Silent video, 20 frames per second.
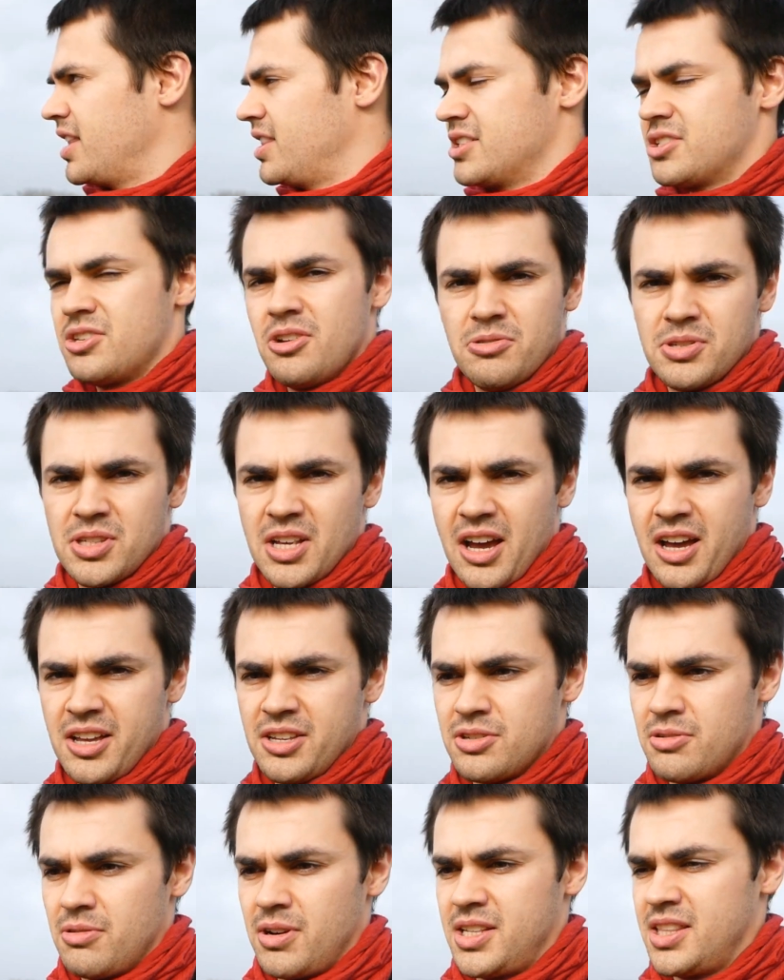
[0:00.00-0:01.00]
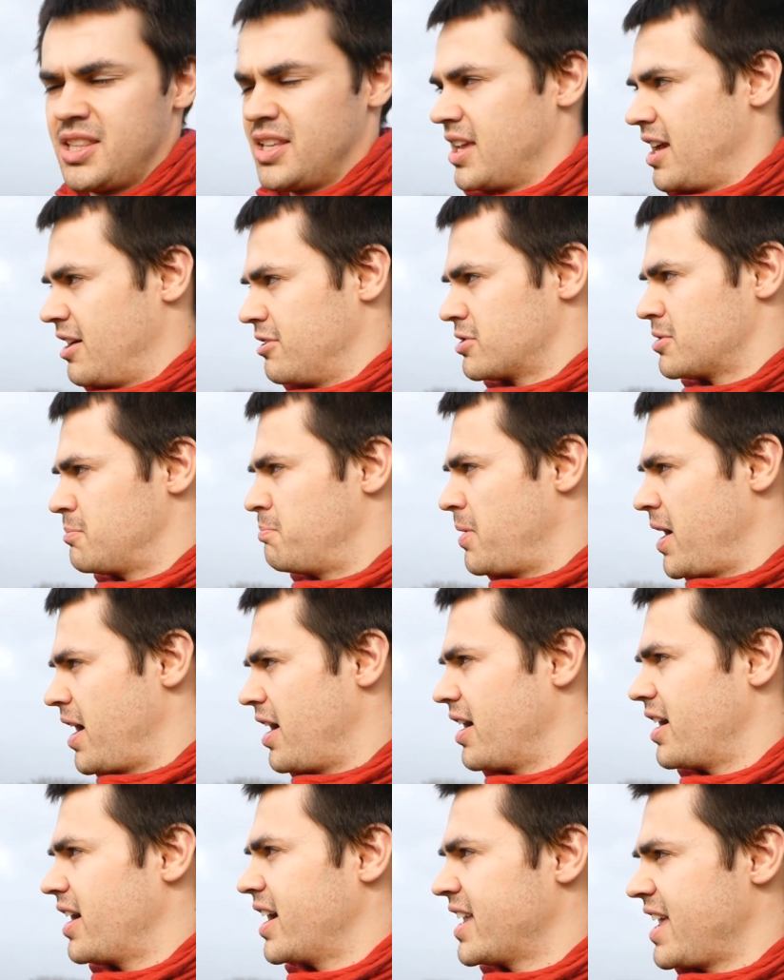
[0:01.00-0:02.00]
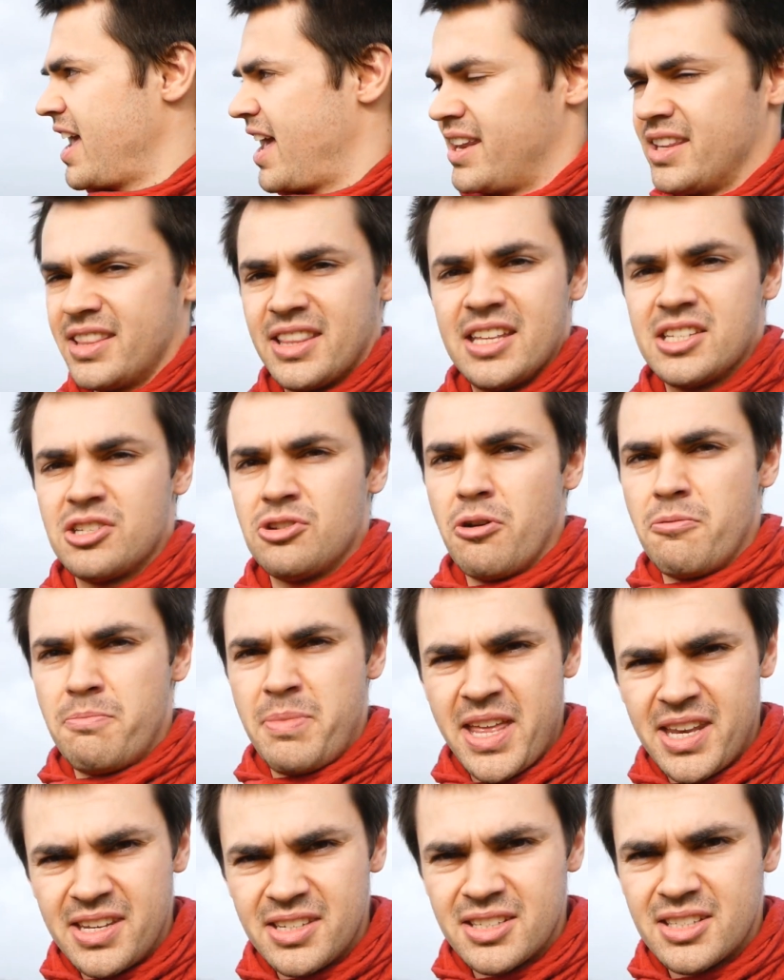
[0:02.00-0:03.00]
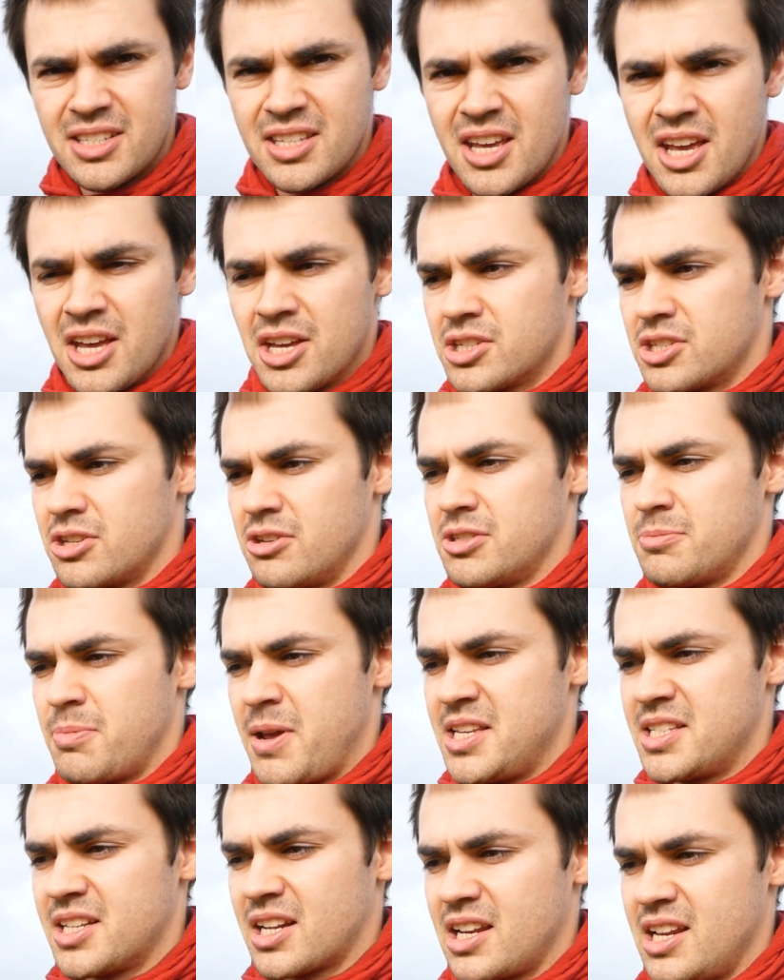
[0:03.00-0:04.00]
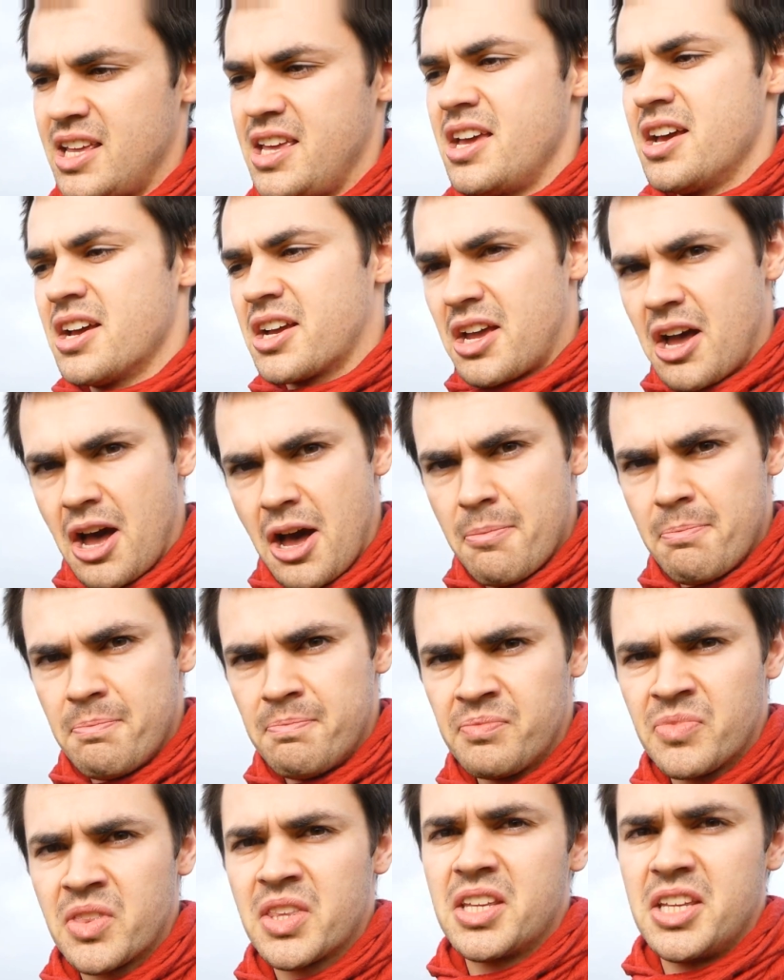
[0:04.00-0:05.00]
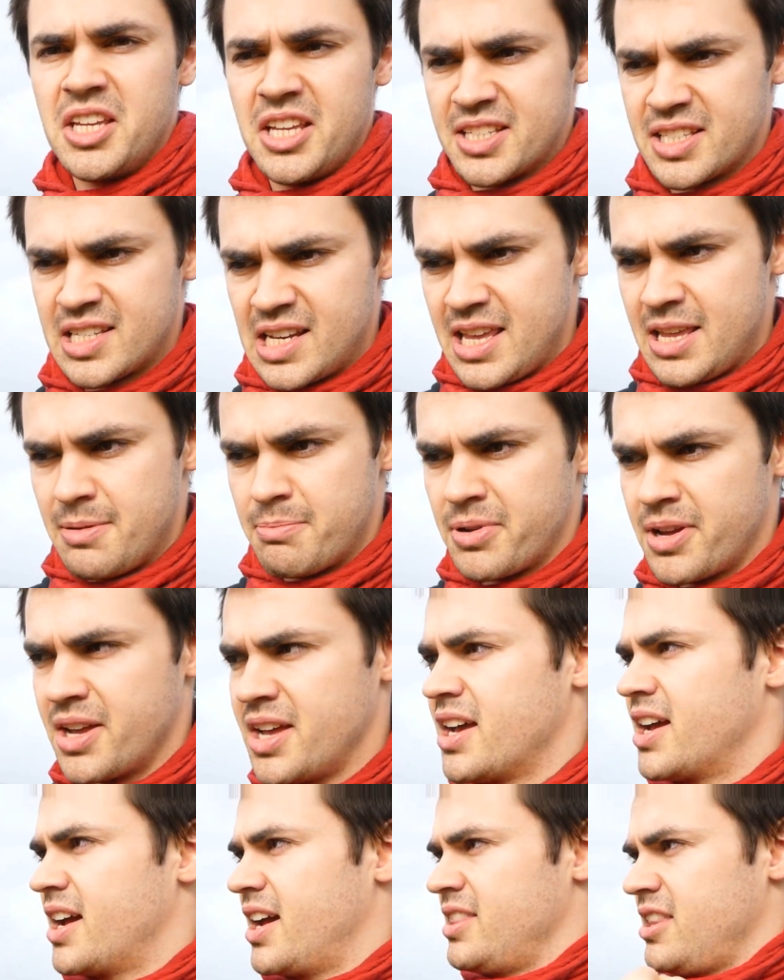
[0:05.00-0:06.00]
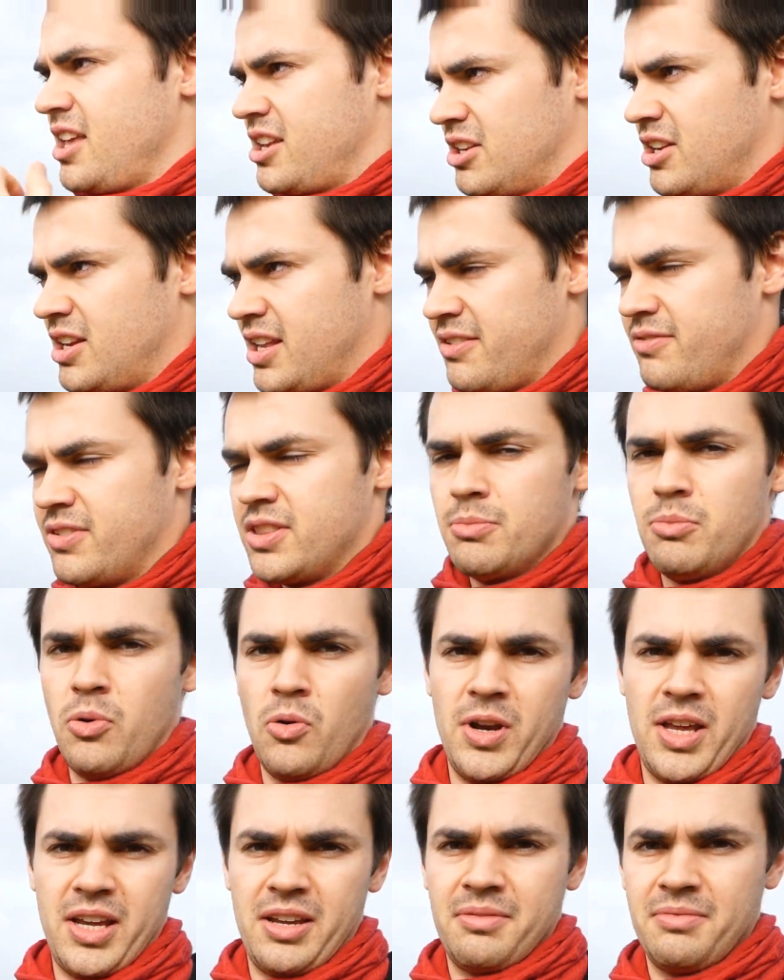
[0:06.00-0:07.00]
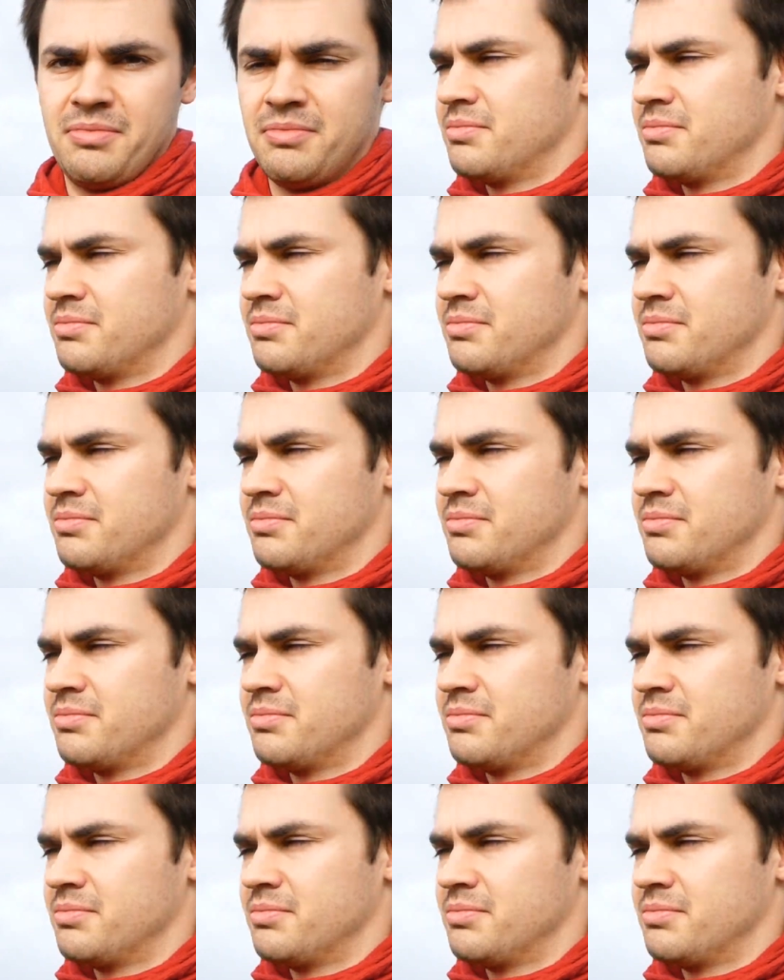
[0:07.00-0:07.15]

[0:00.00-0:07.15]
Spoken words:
And there's no signs or anything else. But again, there's no bins. So it's basically come, you sleep, and then you leave in the morning.